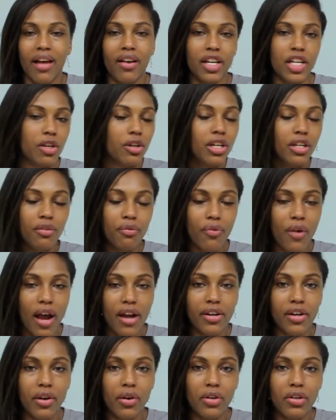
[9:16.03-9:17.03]
that you couldn't
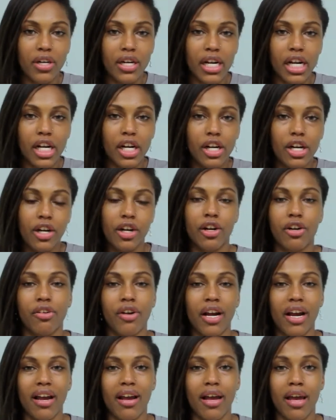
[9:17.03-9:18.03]
find deodorant here in
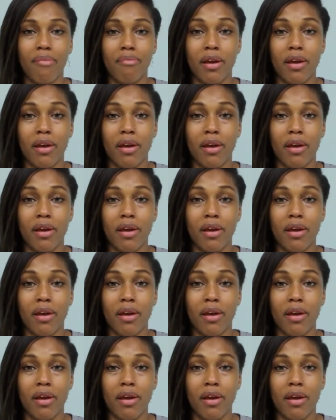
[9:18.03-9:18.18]
Korea,